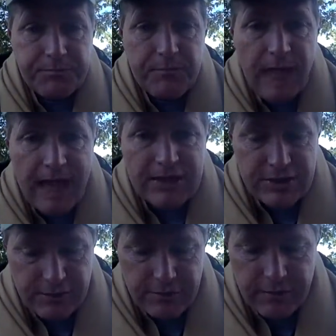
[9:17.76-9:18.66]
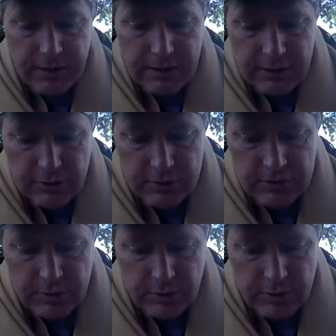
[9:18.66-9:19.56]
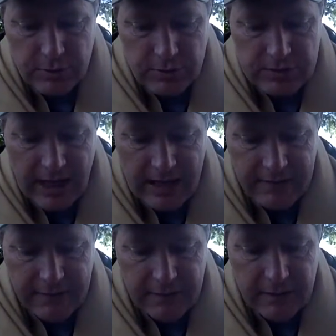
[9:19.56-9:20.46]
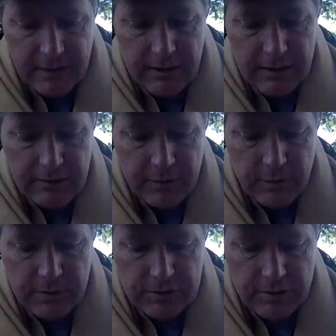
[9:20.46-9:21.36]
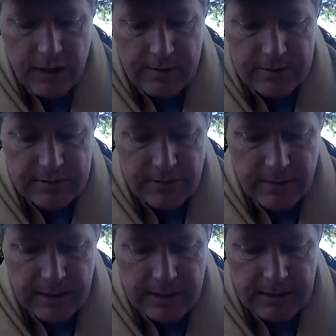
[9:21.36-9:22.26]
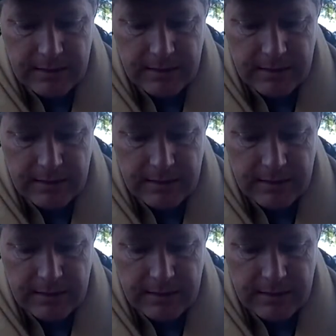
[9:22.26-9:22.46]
adjective use where you use a hyphen if you are describing somebody